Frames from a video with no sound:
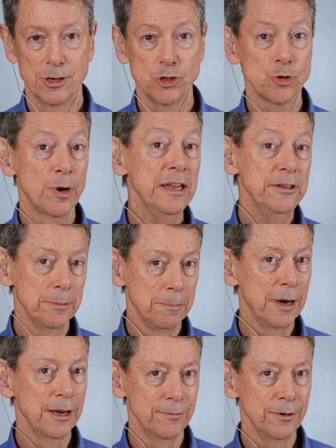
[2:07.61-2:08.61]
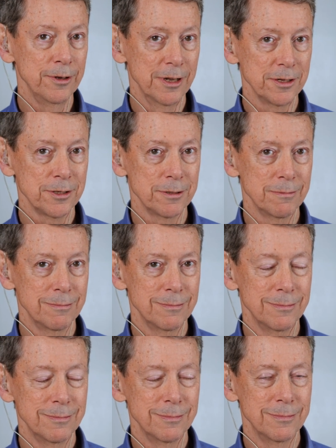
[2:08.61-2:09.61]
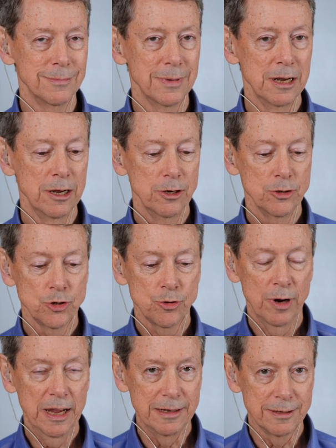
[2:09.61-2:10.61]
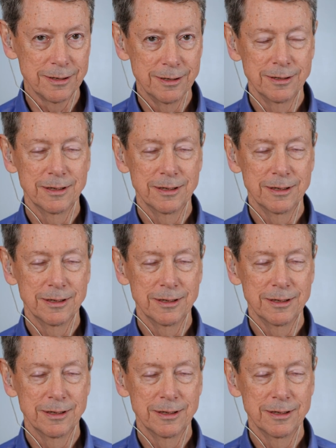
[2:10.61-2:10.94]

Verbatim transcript: Trait mindfulness, trait